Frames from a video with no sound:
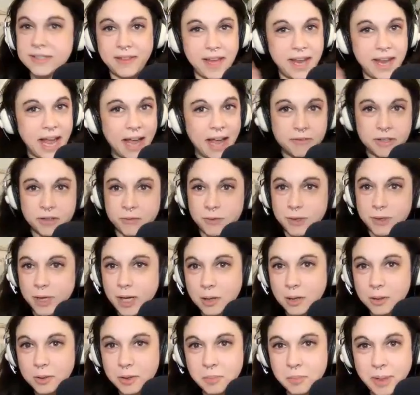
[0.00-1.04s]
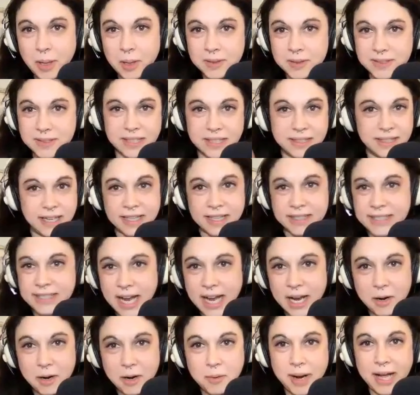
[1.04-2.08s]
they have different colored belts that they tie
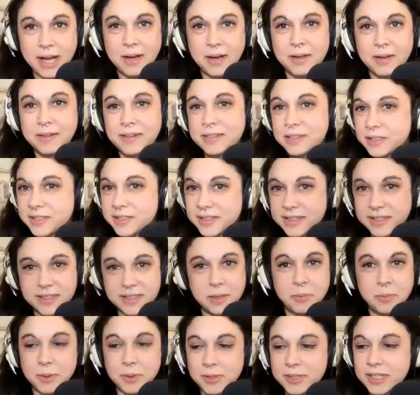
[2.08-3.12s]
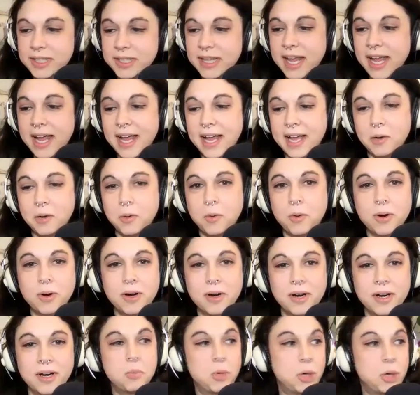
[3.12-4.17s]
around, just similar to that,
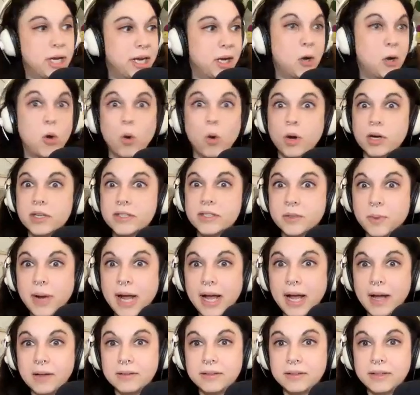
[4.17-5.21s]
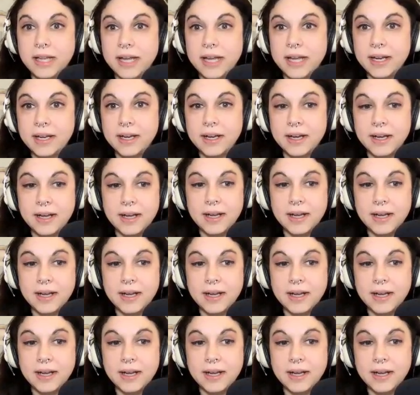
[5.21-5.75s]
or putting cords around like